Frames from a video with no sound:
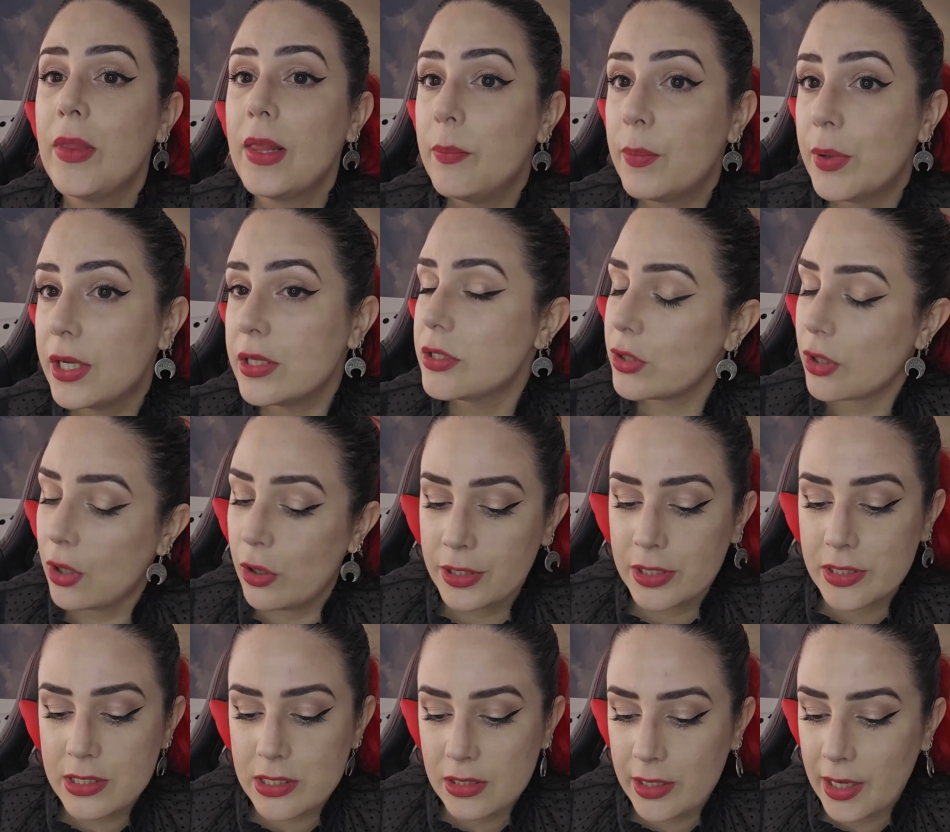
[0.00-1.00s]
but
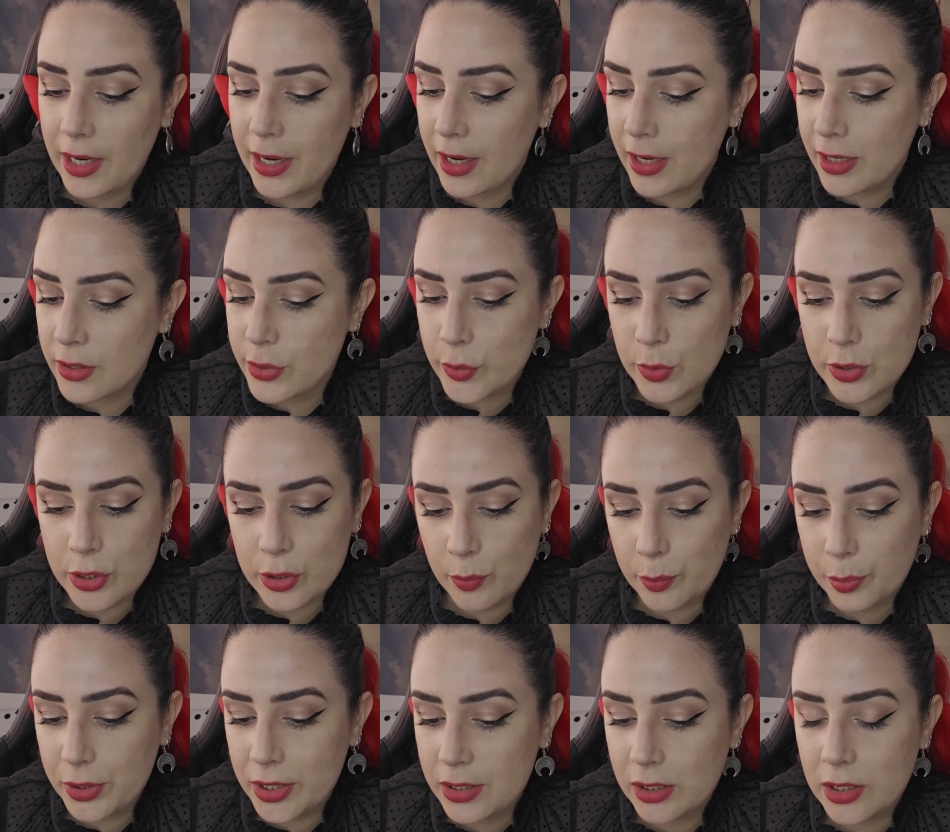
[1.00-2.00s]
honestly, it was
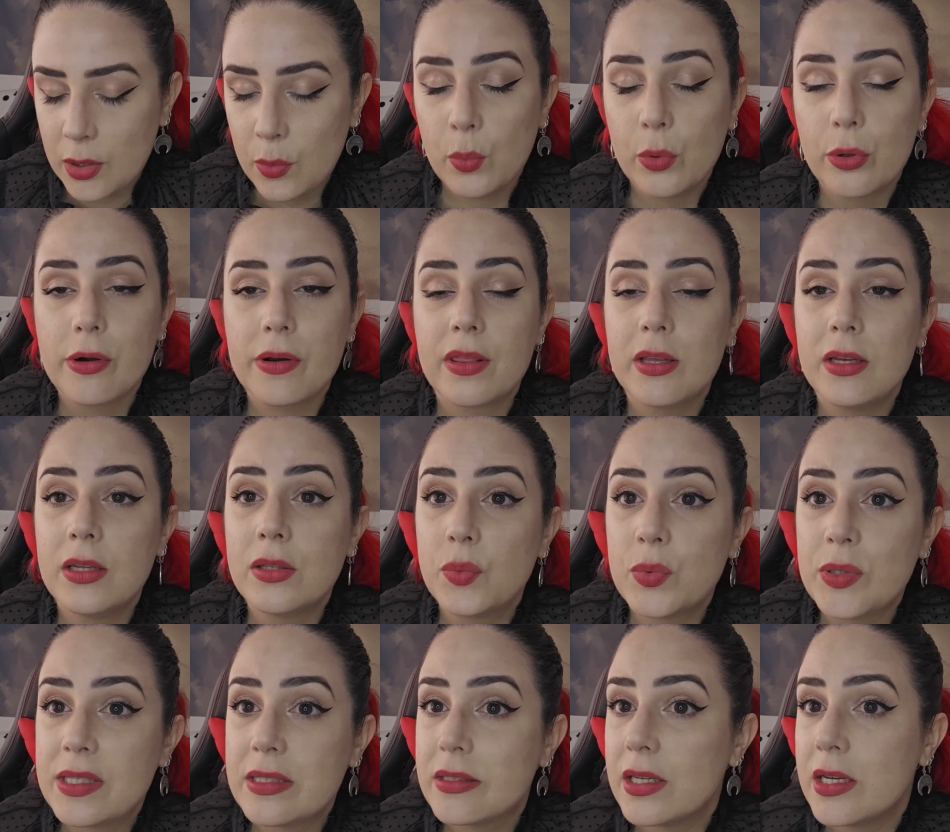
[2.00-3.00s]
completely worth it.
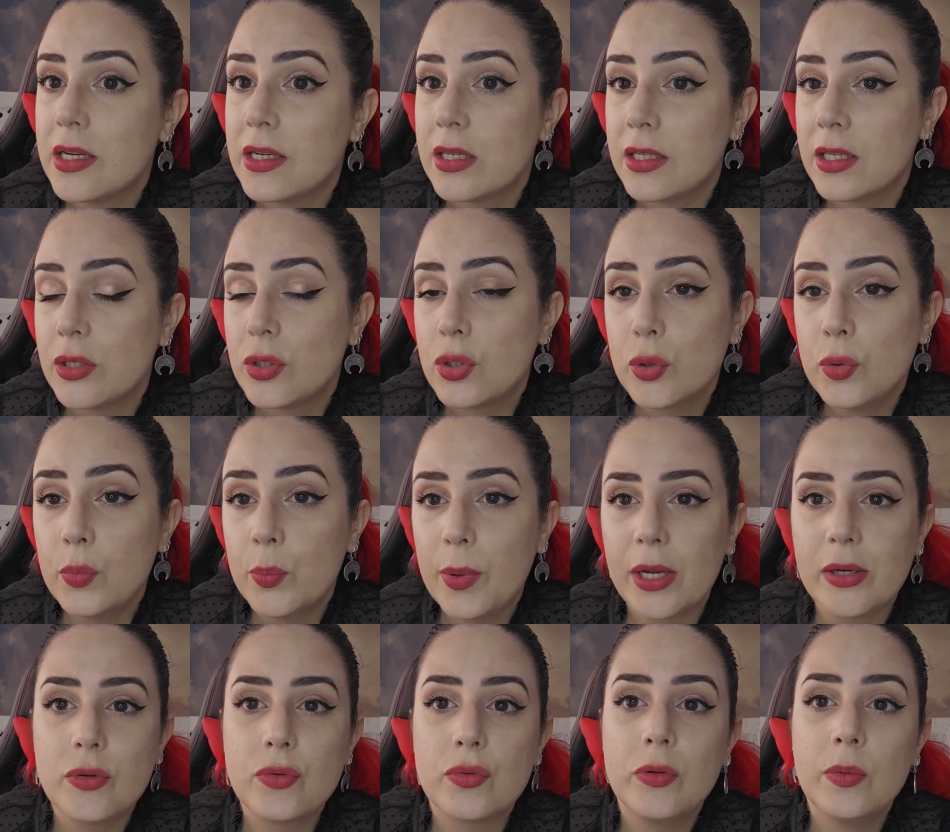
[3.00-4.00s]
We stayed in a
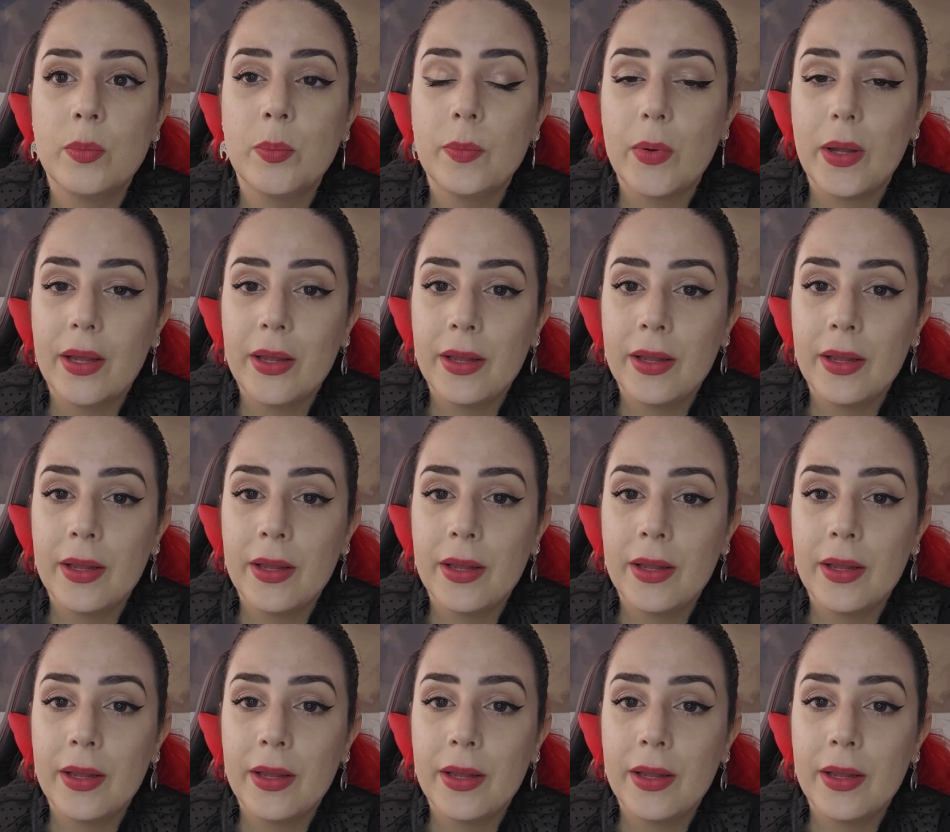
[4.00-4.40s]
2-bedroom